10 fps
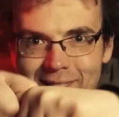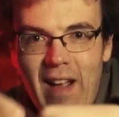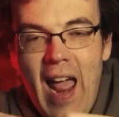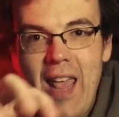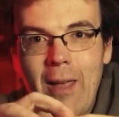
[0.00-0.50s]

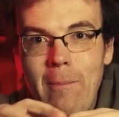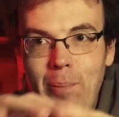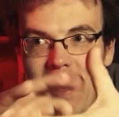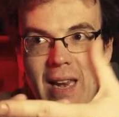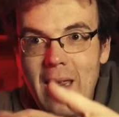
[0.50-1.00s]
and it
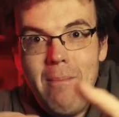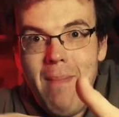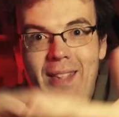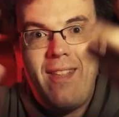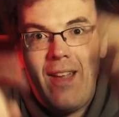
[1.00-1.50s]
completely
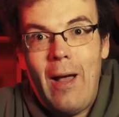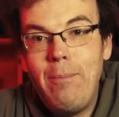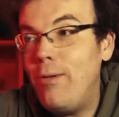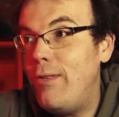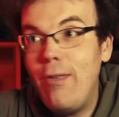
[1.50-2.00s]
messes it up
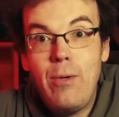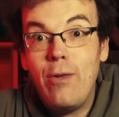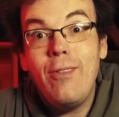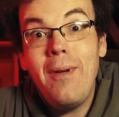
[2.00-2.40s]
so it's no use to